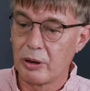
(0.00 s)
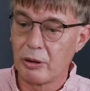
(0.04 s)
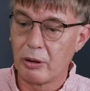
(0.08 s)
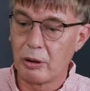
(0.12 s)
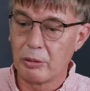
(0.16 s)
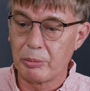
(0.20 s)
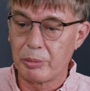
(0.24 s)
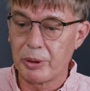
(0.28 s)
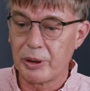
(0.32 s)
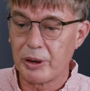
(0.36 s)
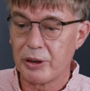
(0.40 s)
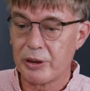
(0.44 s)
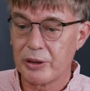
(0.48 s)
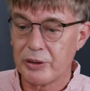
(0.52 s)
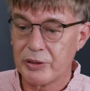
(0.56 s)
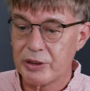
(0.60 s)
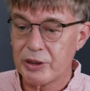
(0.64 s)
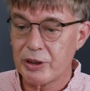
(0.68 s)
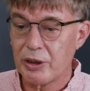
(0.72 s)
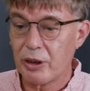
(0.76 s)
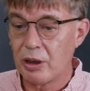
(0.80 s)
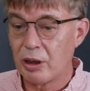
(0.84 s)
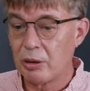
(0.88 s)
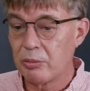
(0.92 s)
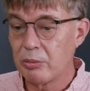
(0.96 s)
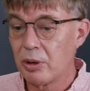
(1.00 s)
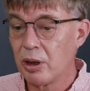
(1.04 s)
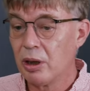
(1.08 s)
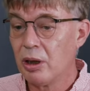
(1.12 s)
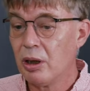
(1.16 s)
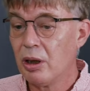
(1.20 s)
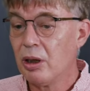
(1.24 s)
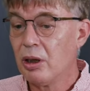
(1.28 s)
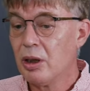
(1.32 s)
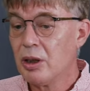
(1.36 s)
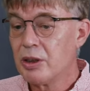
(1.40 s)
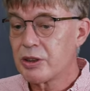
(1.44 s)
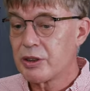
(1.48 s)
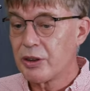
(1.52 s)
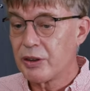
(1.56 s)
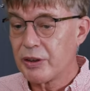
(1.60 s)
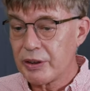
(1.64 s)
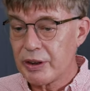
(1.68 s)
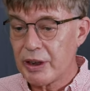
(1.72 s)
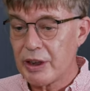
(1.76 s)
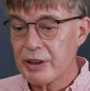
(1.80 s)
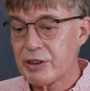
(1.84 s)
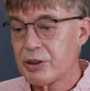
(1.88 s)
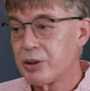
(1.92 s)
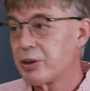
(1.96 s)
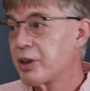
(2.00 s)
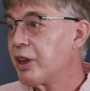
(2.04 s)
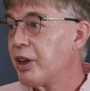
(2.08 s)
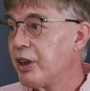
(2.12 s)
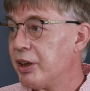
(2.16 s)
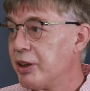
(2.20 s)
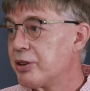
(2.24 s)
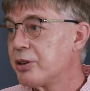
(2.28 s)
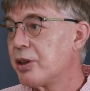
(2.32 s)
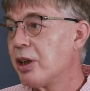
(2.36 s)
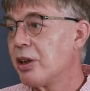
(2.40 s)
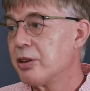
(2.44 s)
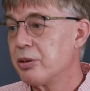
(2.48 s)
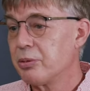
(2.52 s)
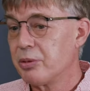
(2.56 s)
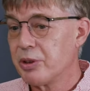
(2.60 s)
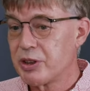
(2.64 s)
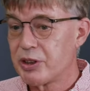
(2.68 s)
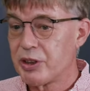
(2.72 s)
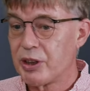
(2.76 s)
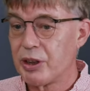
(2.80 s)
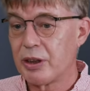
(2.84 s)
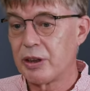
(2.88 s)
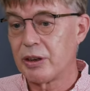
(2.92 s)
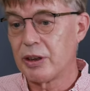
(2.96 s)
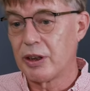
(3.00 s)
a long period of time. So I think that's a key trend that we're seeing.